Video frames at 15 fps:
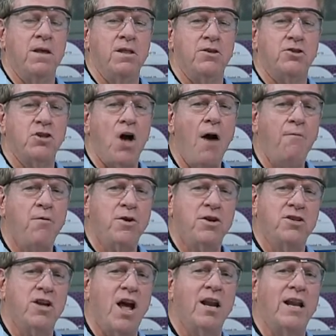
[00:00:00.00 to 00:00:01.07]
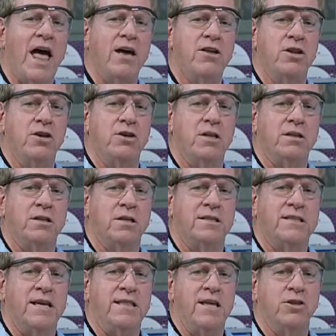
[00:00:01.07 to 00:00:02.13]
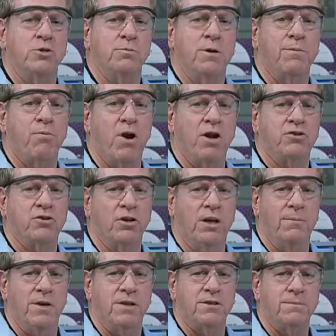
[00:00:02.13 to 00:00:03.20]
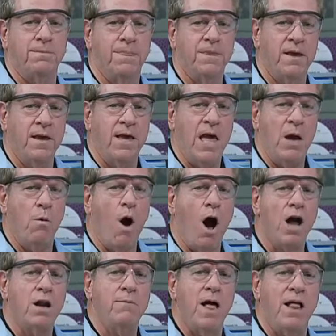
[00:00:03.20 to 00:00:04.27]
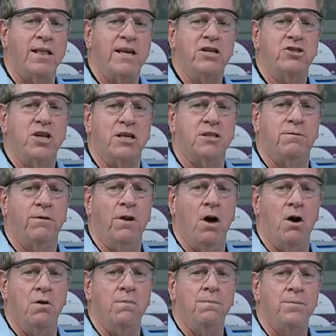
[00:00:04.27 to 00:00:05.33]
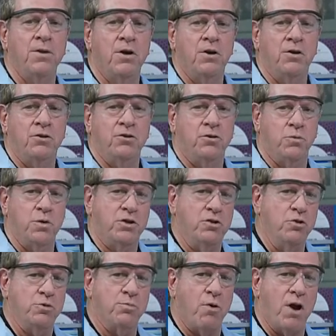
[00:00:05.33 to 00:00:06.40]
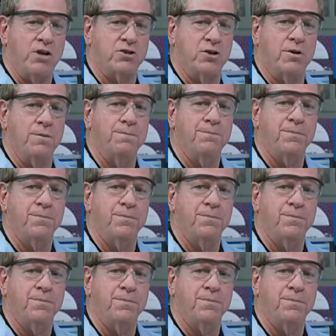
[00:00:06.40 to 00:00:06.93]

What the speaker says: the software does not allow you to exceed the instrument pressure limits and will automatically adjust flow to reduce pressure.